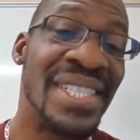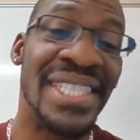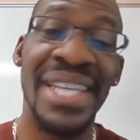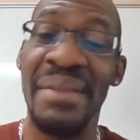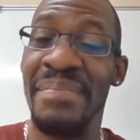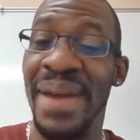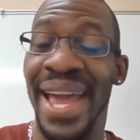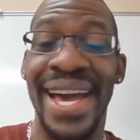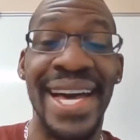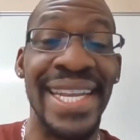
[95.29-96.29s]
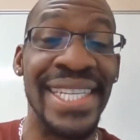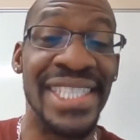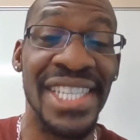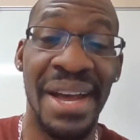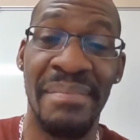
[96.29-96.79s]
Jump back, honey,
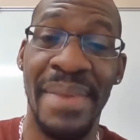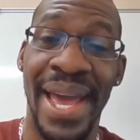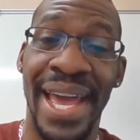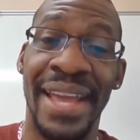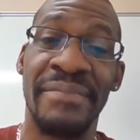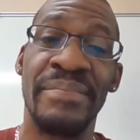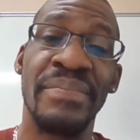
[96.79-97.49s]
jump back.